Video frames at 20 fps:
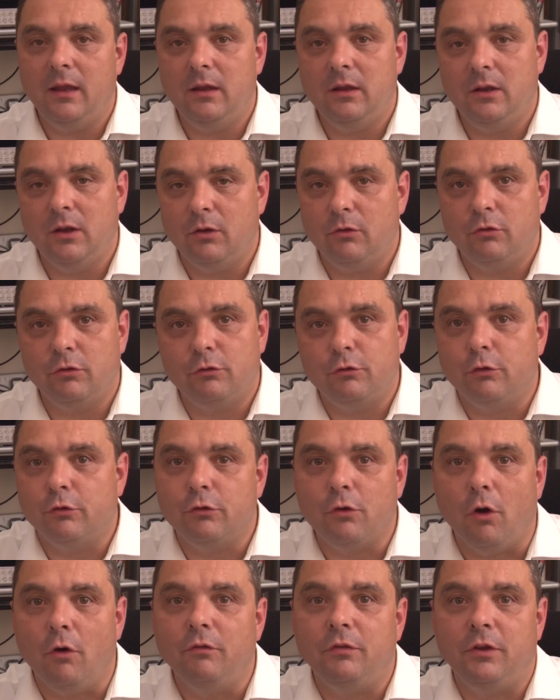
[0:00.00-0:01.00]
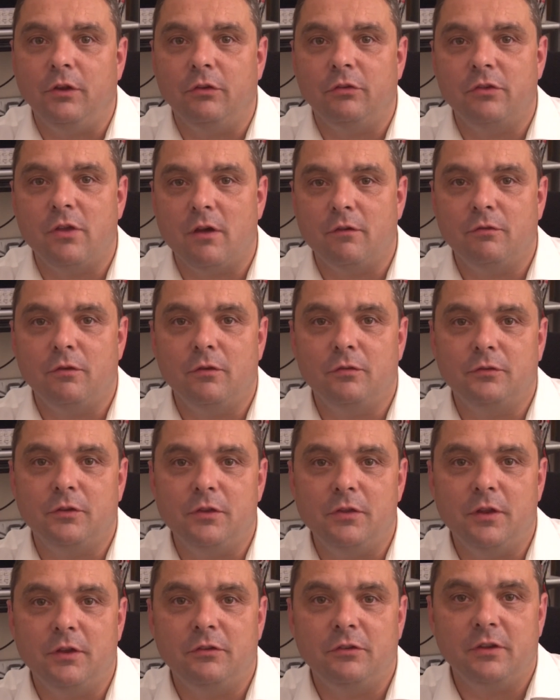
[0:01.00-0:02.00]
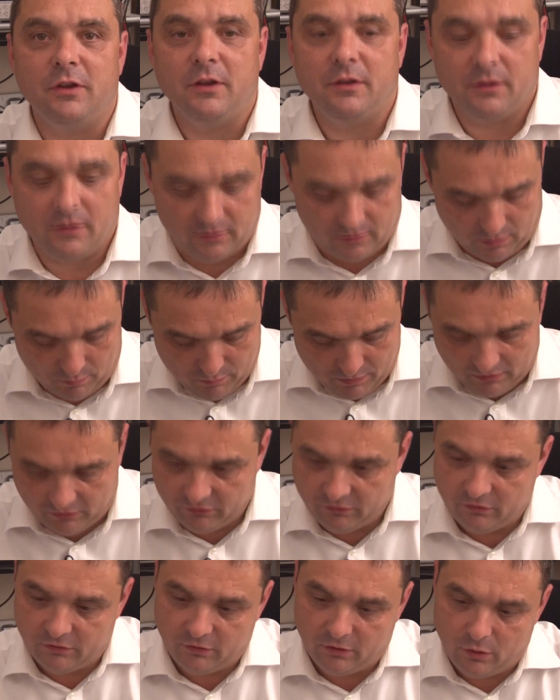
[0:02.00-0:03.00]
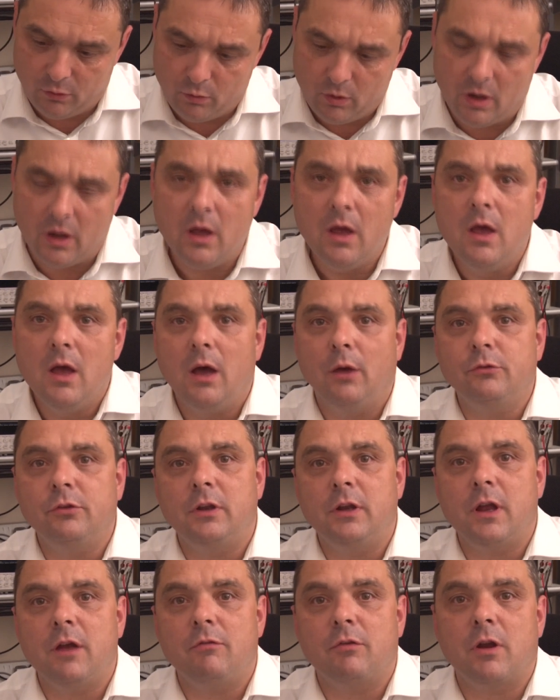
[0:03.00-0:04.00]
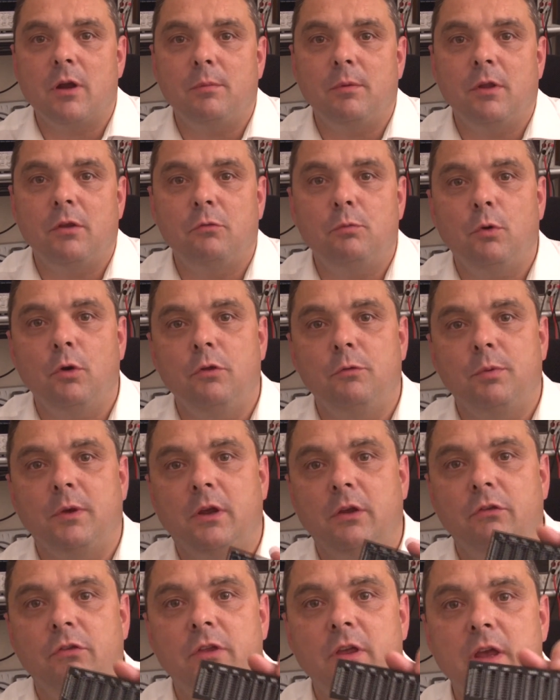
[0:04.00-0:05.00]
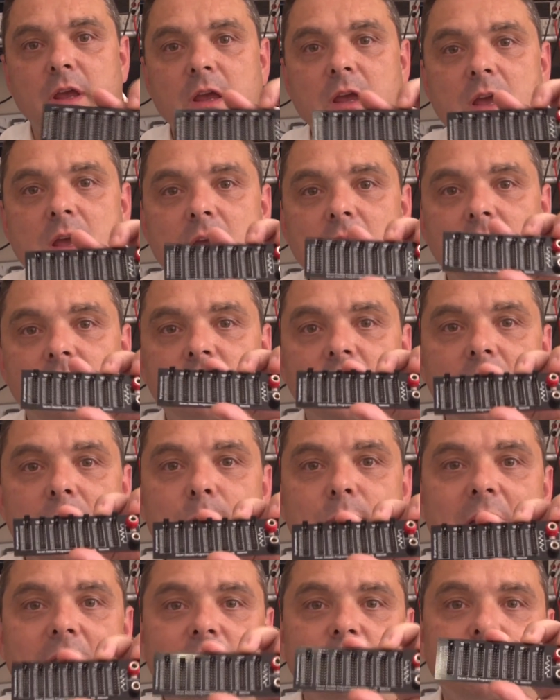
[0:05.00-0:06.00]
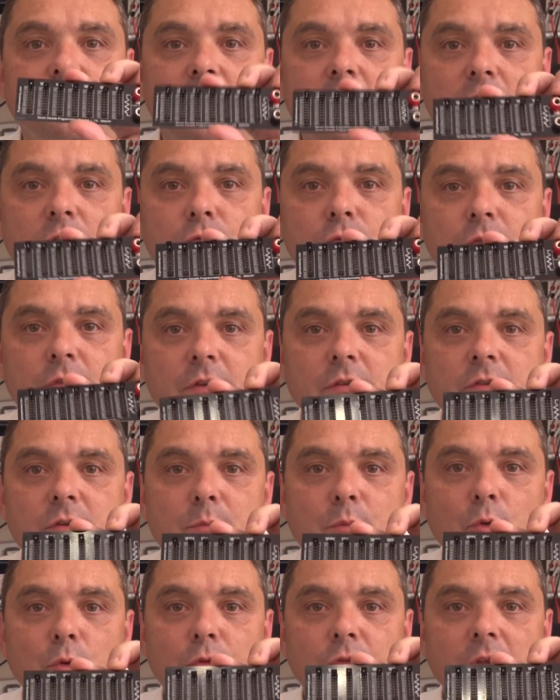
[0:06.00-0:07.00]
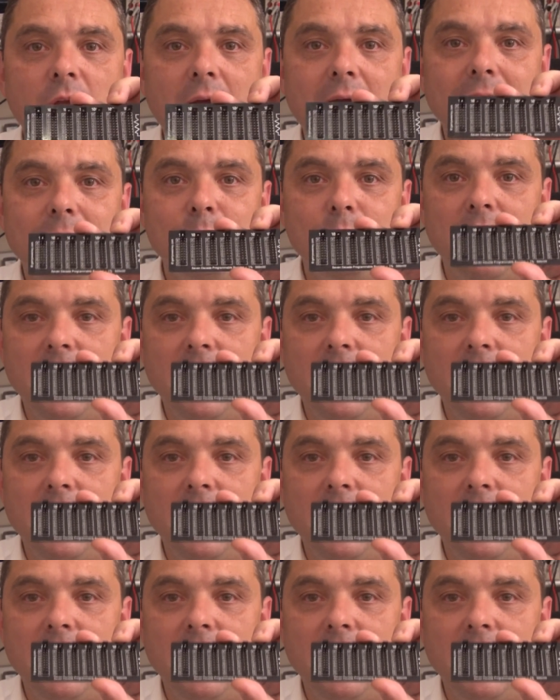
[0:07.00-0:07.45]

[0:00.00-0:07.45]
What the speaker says: you know, just obvious stuff often that I missed. So I was going to cover a couple of those points because the second batch of these resistor boards that I had